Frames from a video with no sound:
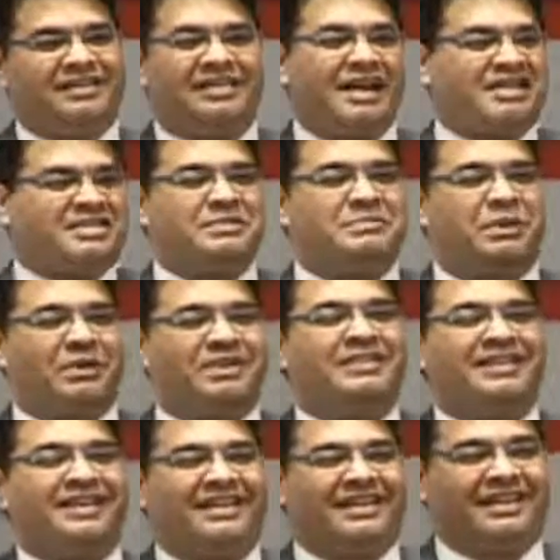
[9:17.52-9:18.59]
That's the
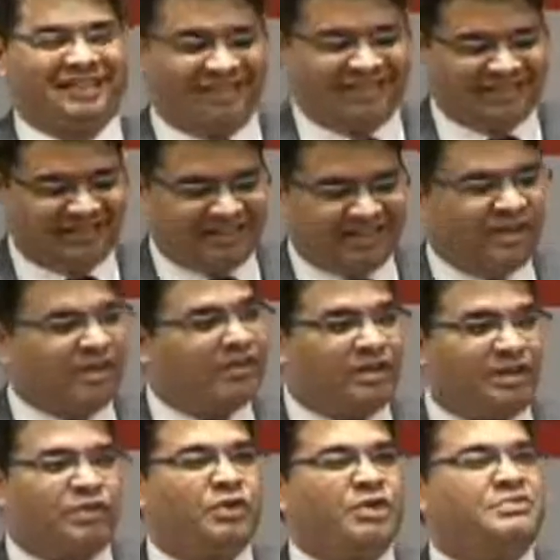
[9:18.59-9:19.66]
important thing.
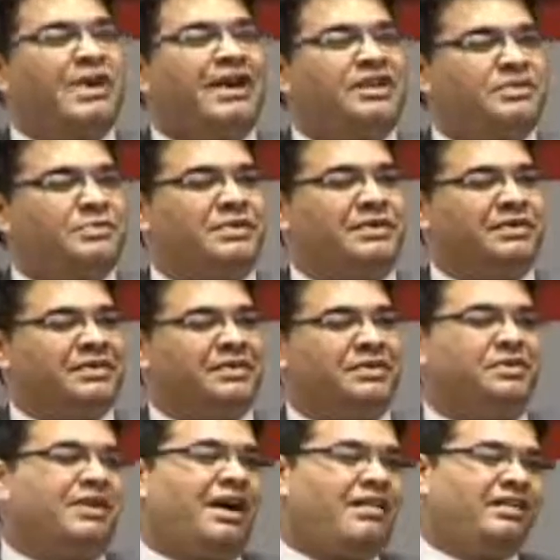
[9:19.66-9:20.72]
Workforce management,
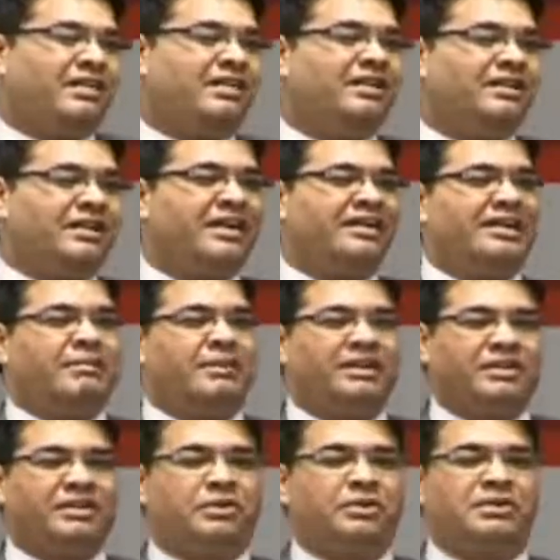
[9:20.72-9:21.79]
having an integrated
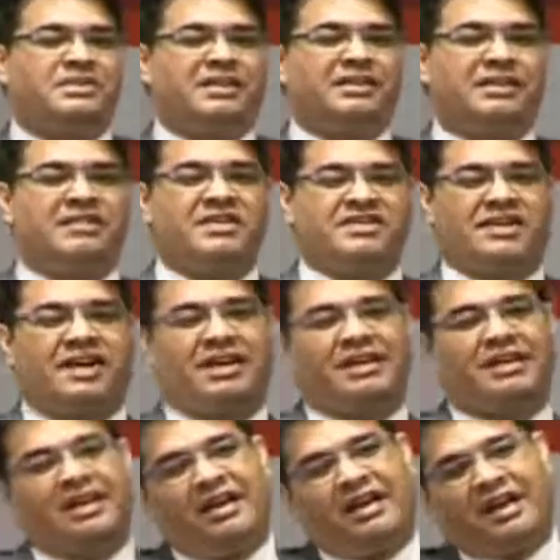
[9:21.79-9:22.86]
command control center which
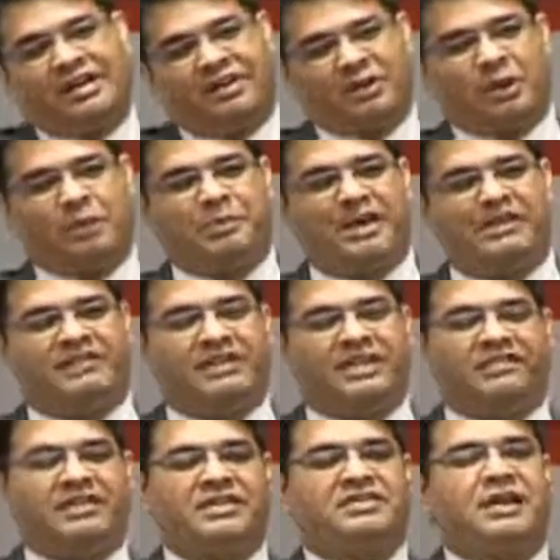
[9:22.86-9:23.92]
can interoperate with
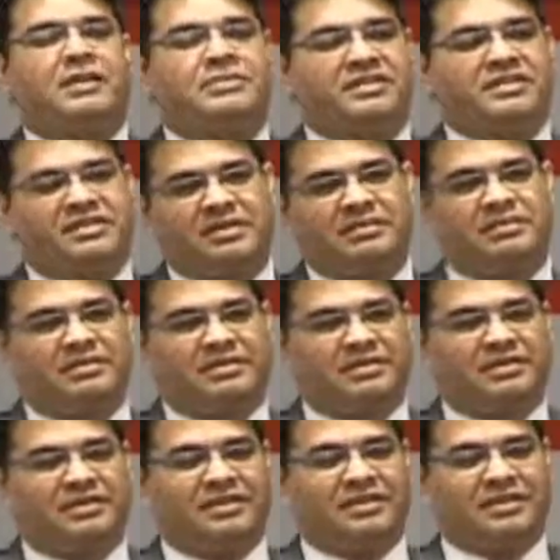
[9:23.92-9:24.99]
different subsystems.
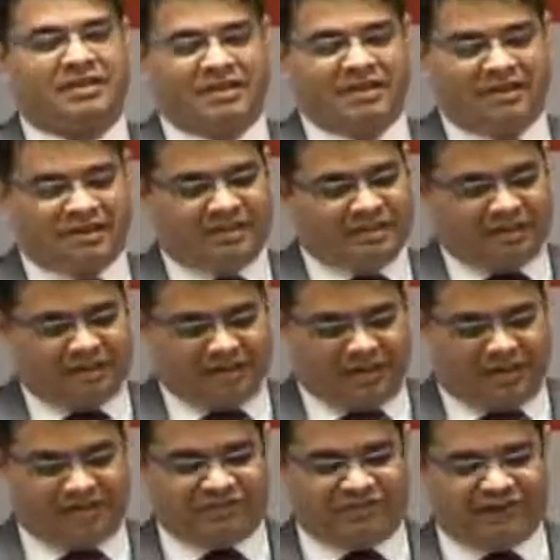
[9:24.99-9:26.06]

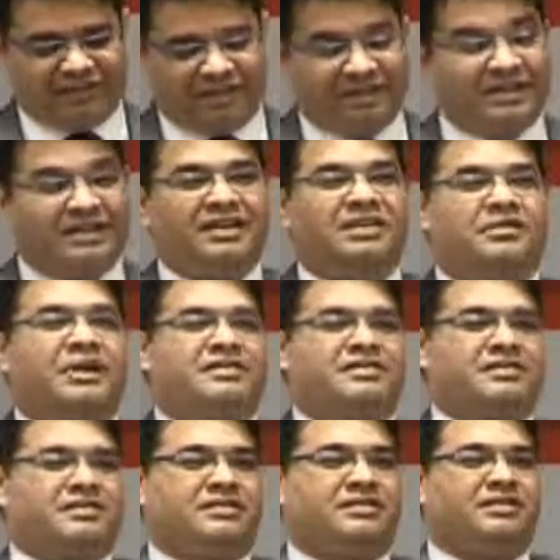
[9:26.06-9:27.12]
And finally,
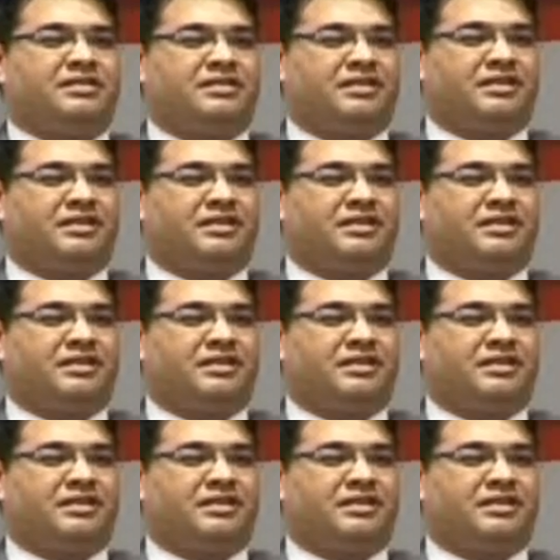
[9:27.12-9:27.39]
devices.